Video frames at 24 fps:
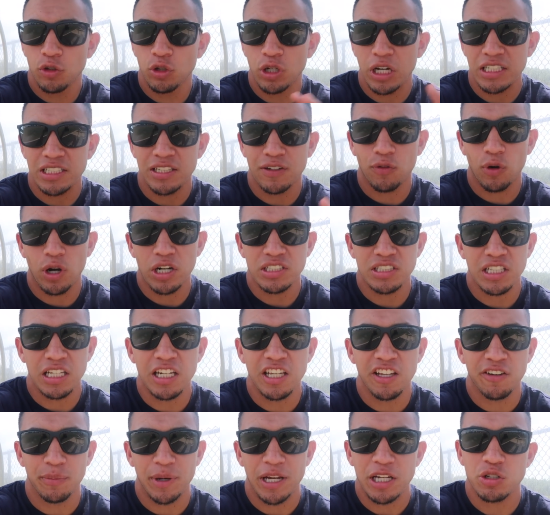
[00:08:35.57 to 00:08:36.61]
you guys have watched
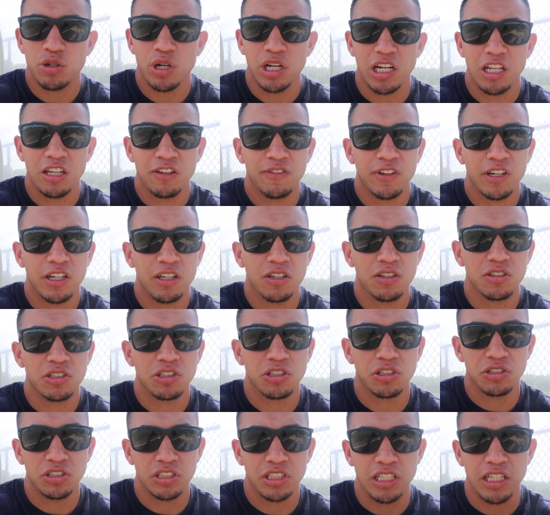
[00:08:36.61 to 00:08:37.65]
any of my training videos,
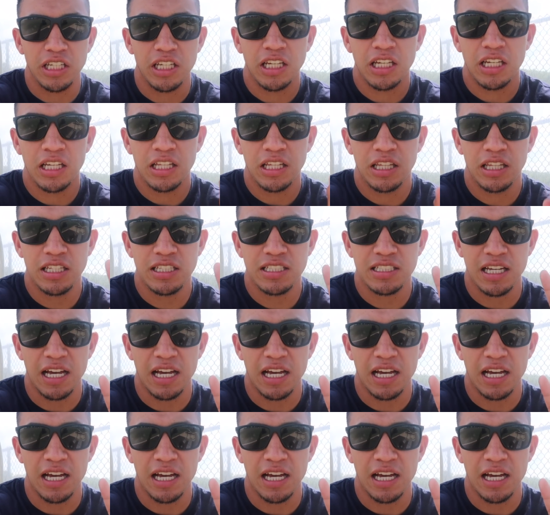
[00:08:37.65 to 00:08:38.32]
you'll see this